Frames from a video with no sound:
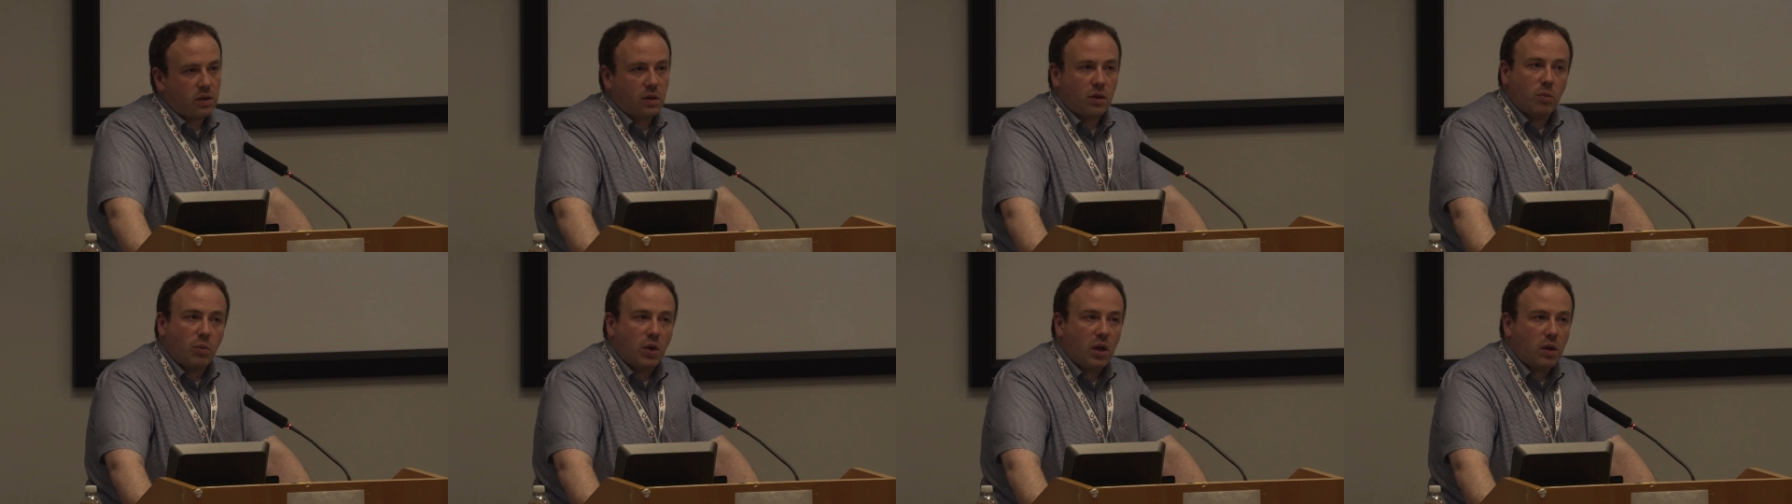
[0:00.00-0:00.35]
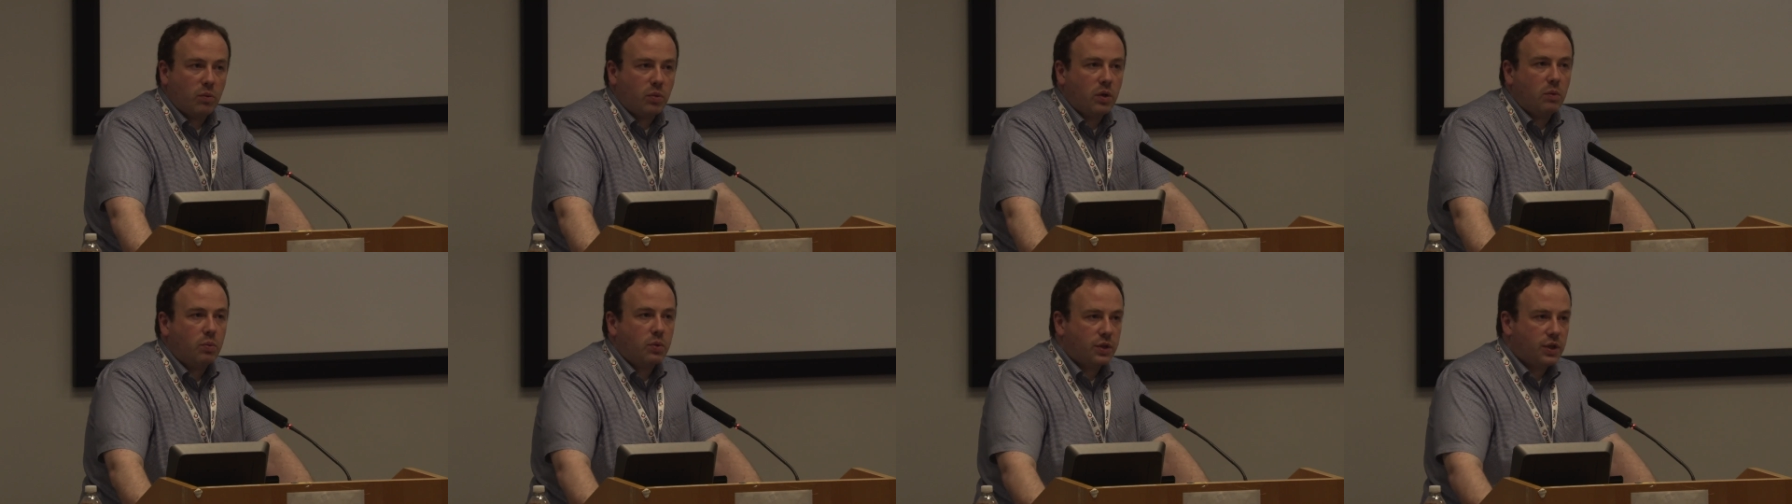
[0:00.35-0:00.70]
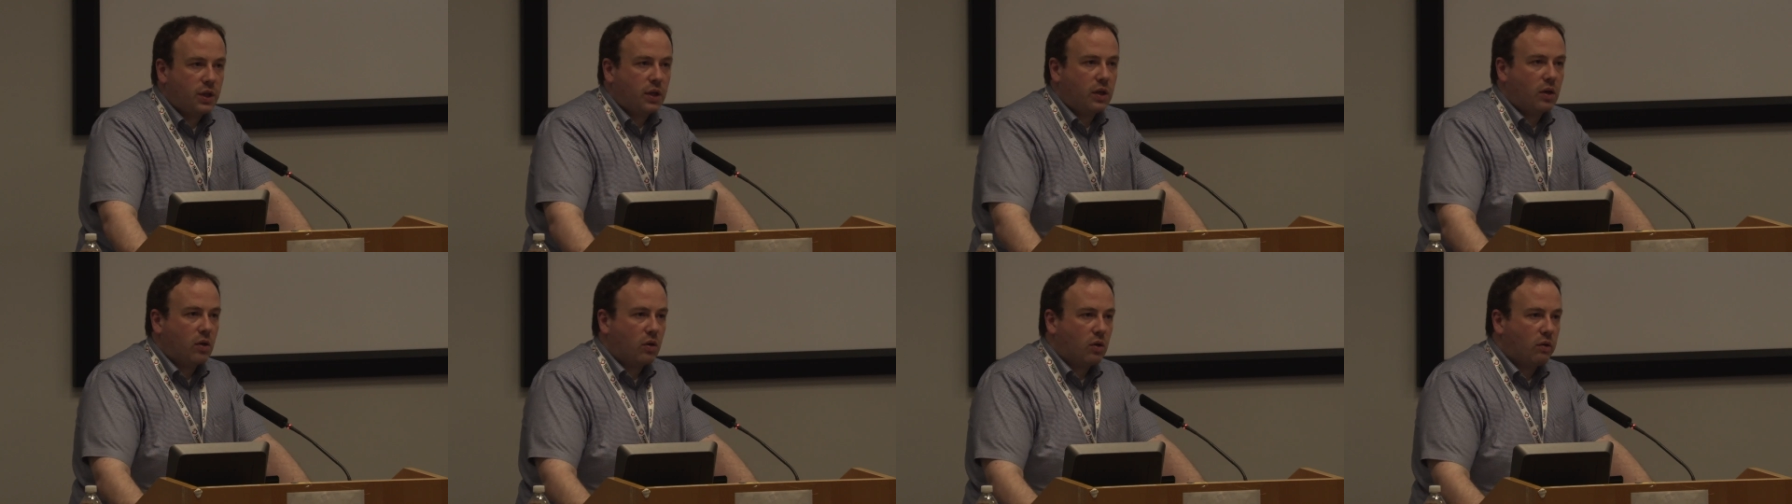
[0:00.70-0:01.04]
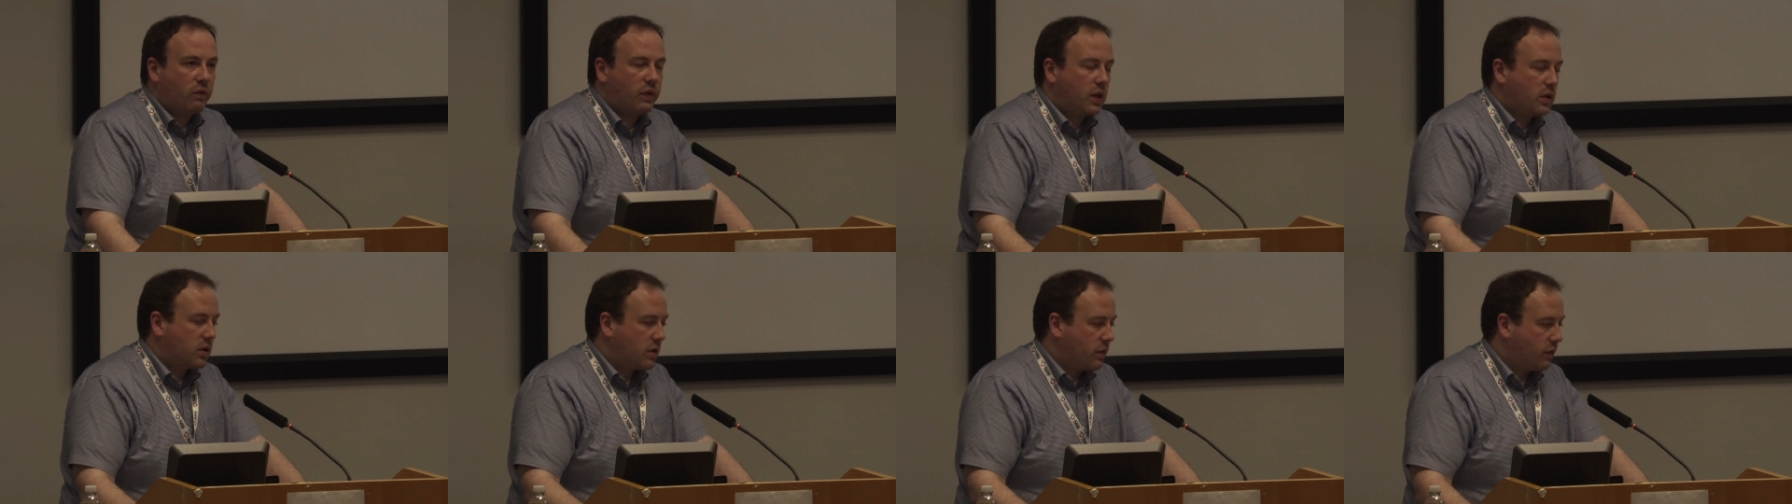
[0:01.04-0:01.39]
and there may be particular
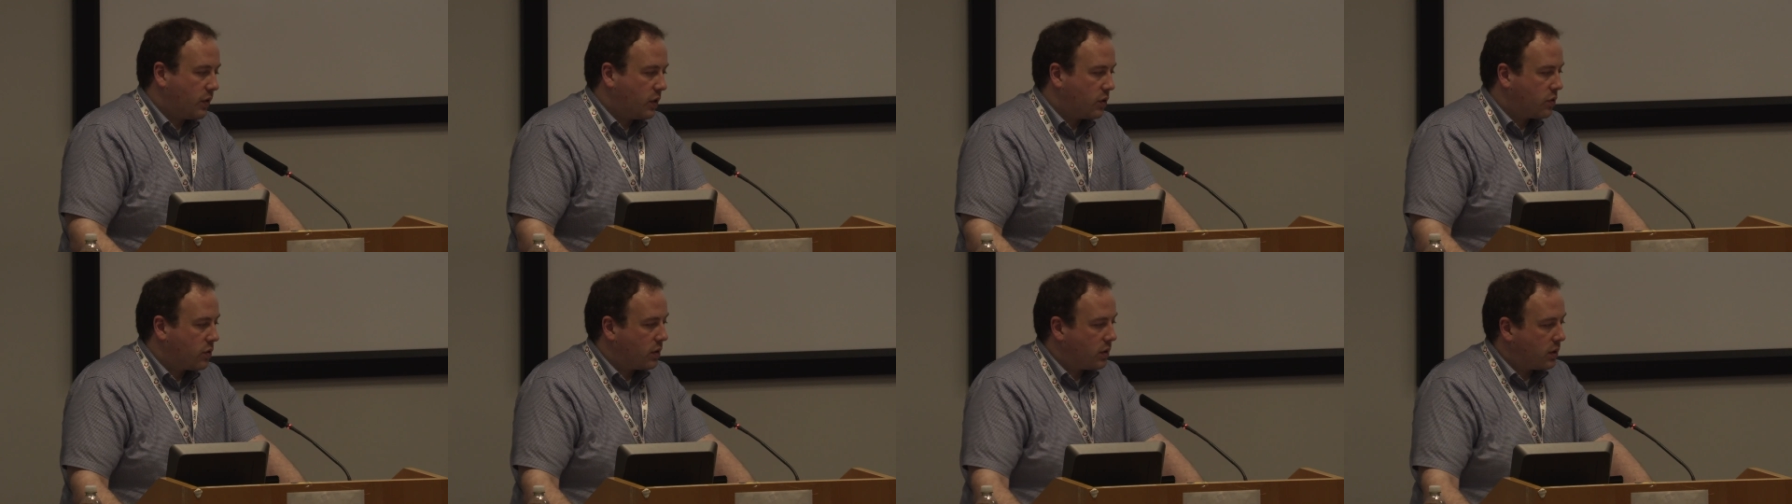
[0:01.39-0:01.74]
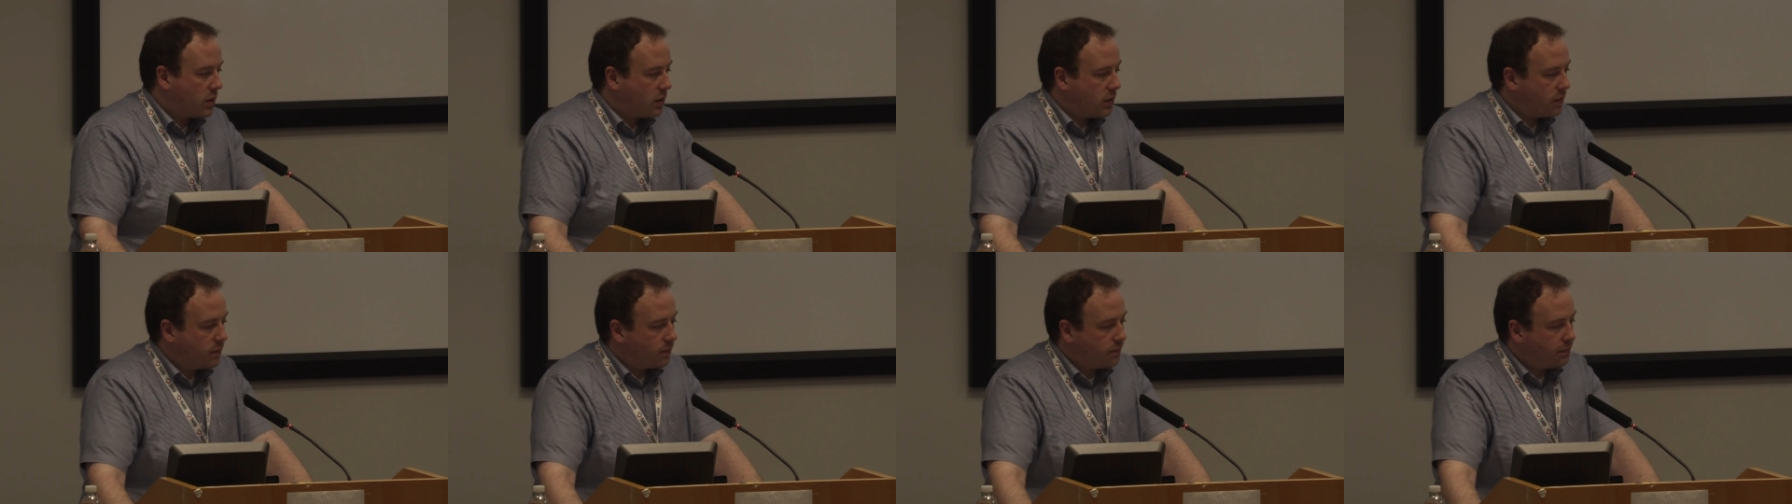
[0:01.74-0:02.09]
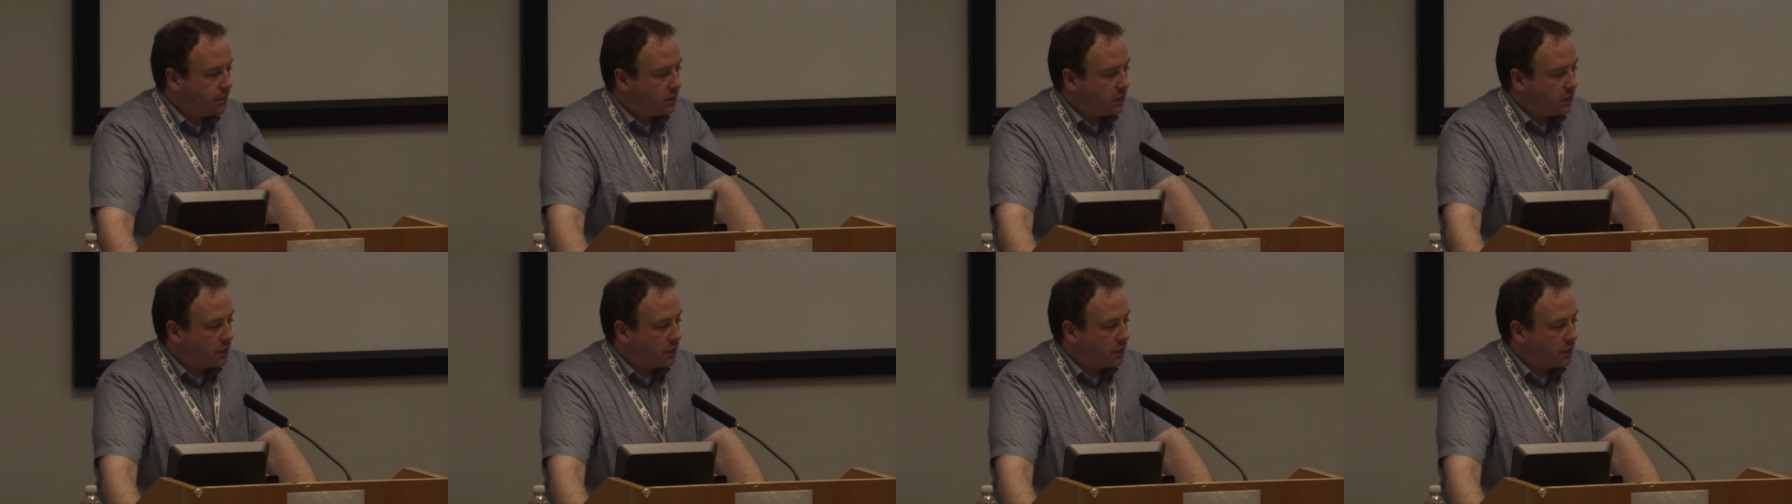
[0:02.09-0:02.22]
events of interest.